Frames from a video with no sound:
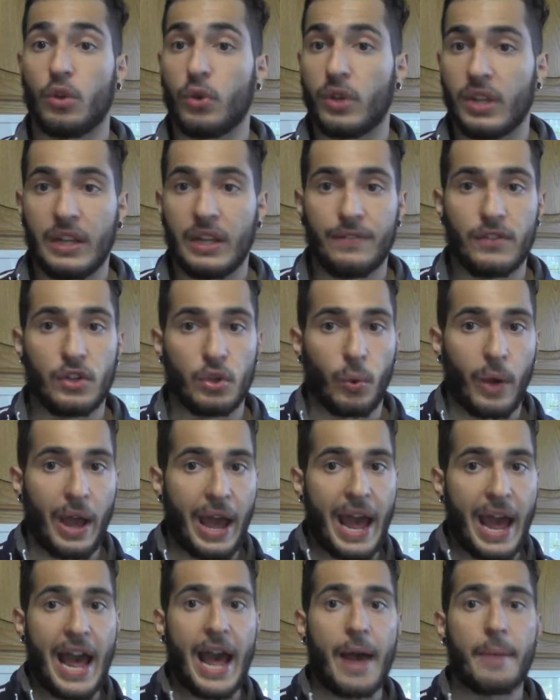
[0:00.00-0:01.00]
You can even do
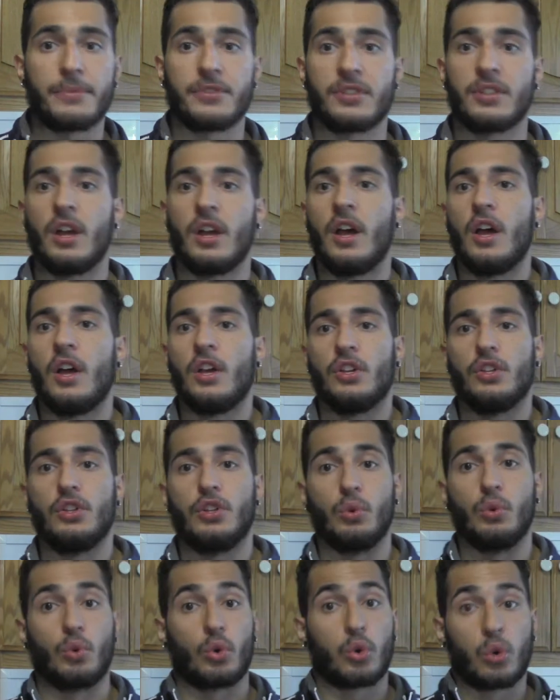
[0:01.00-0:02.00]
abs,
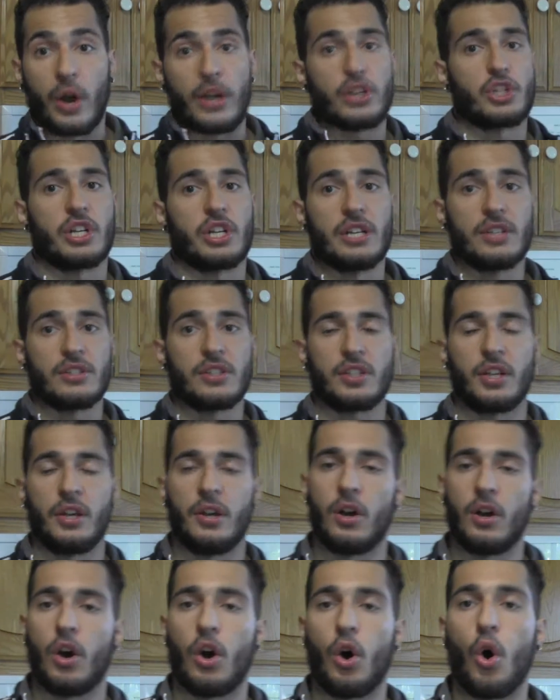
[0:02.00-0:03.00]
do crunches,
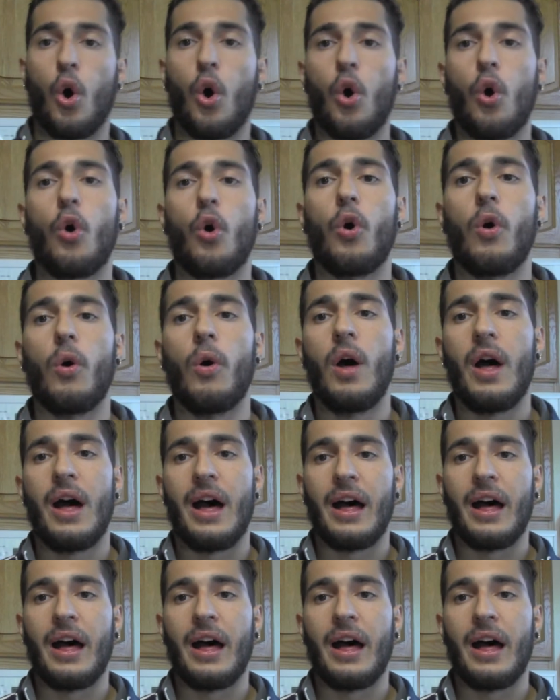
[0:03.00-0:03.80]
a whole